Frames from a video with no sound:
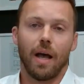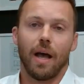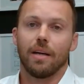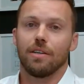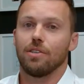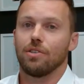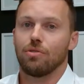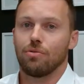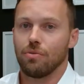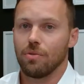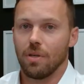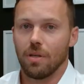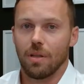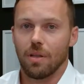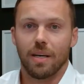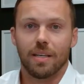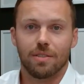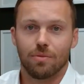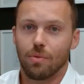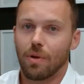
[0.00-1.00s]
I just
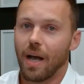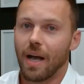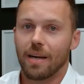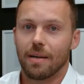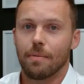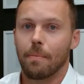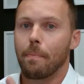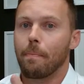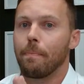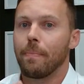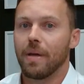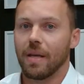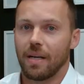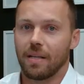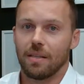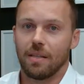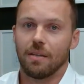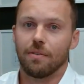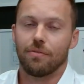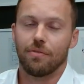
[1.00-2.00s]
realized we had a
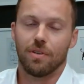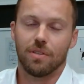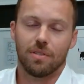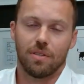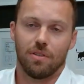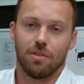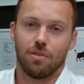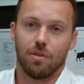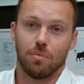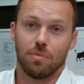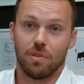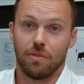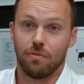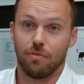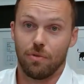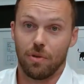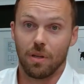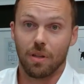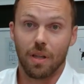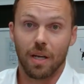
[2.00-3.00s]
big difference in terms of
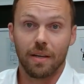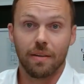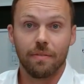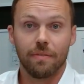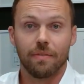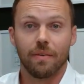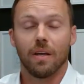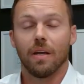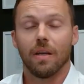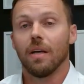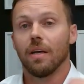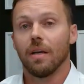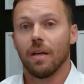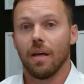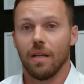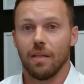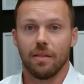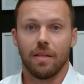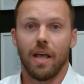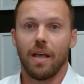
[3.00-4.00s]
real life
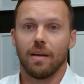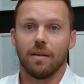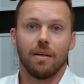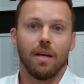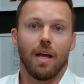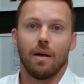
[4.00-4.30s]
and data.